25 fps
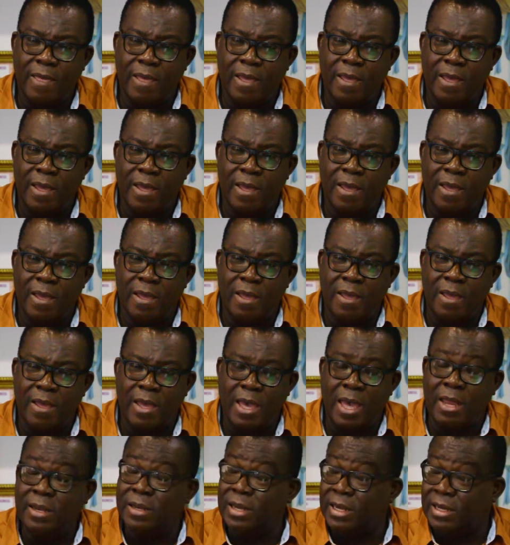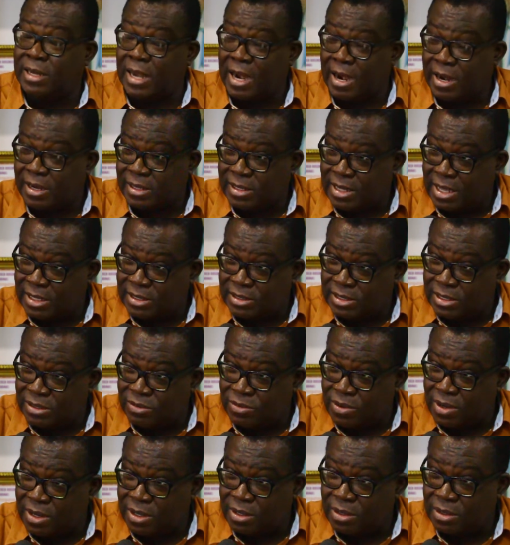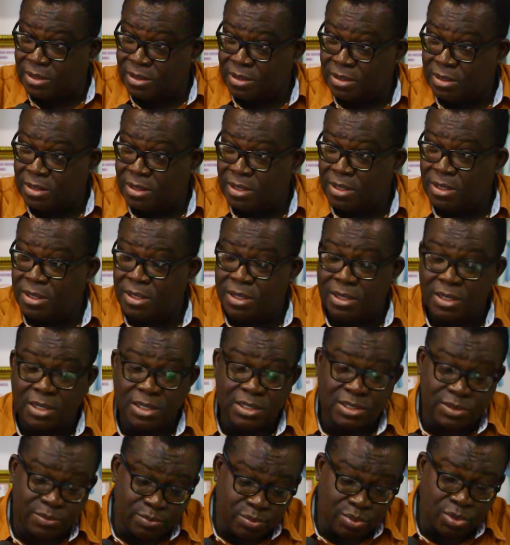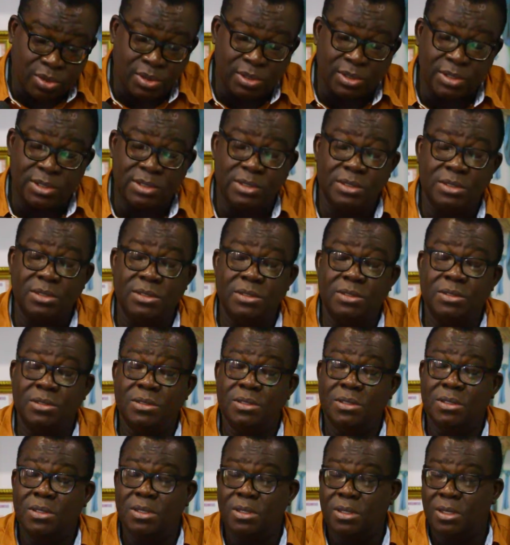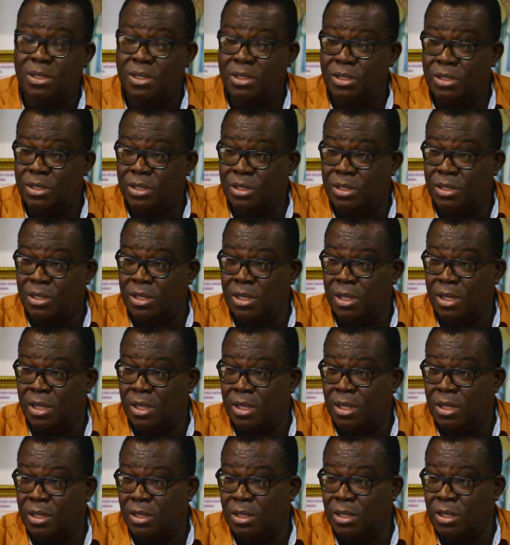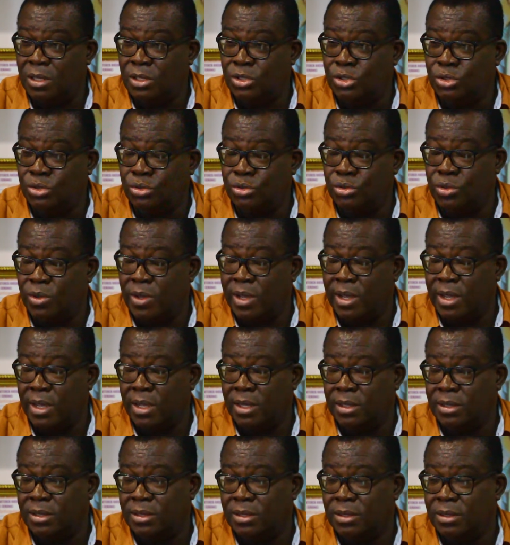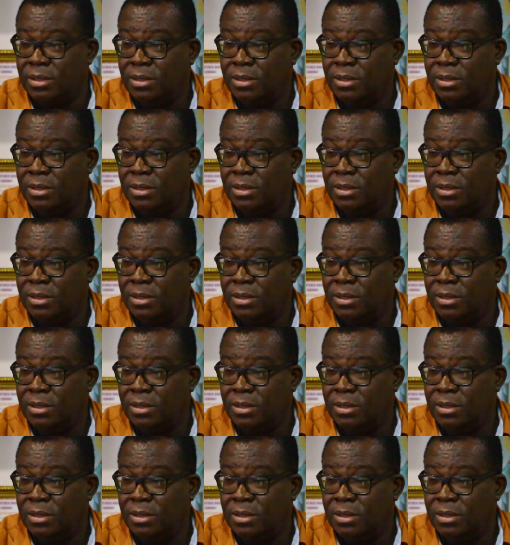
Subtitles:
and the Director General is brought this issue to a head.